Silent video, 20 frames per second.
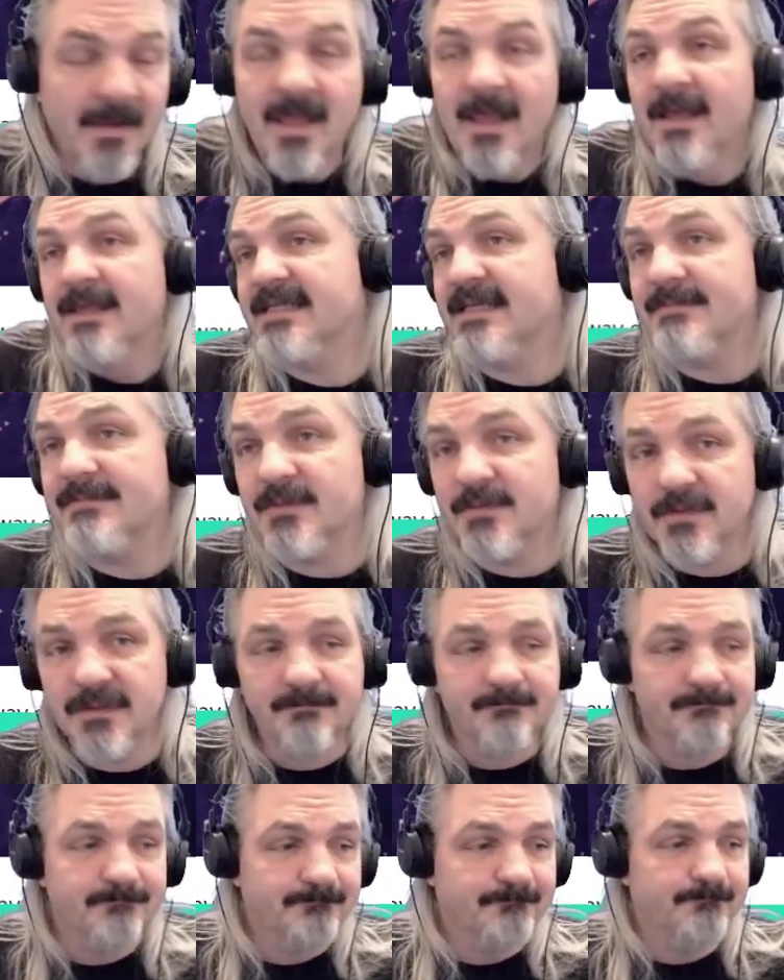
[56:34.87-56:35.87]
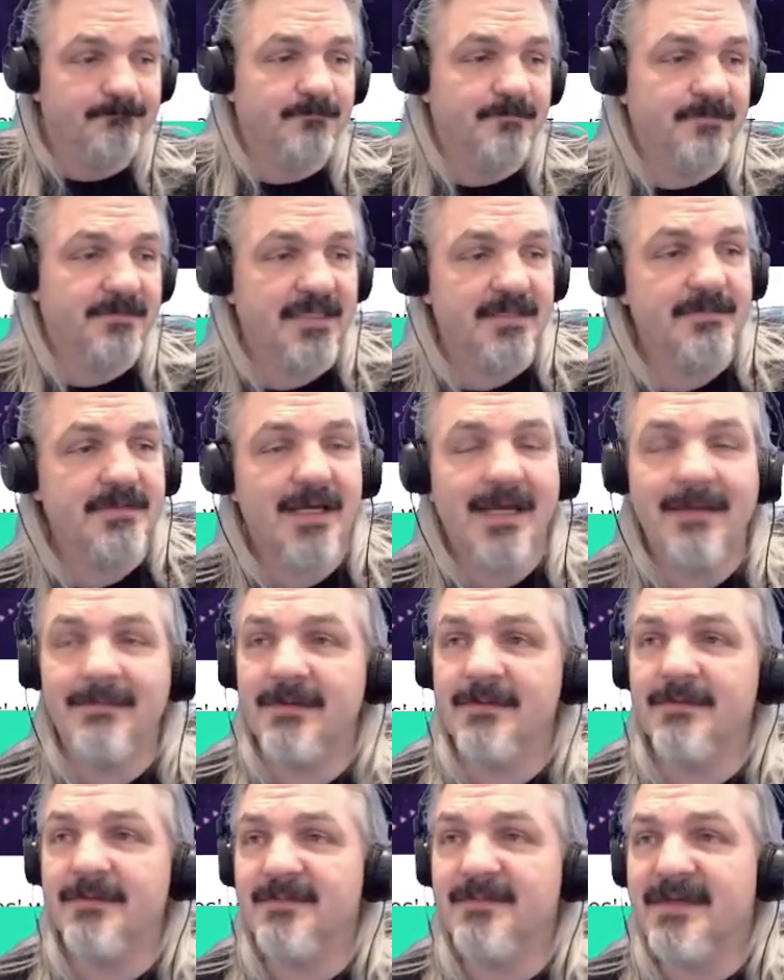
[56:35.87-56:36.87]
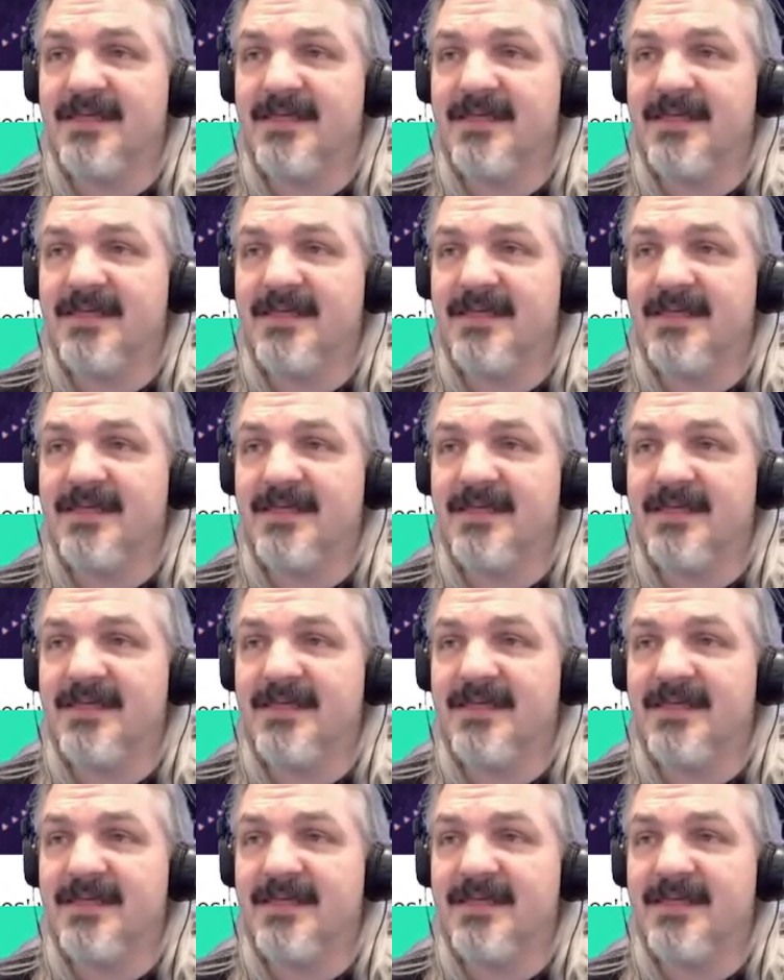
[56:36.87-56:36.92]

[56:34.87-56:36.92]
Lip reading: Seems all good. Seems you're happy with me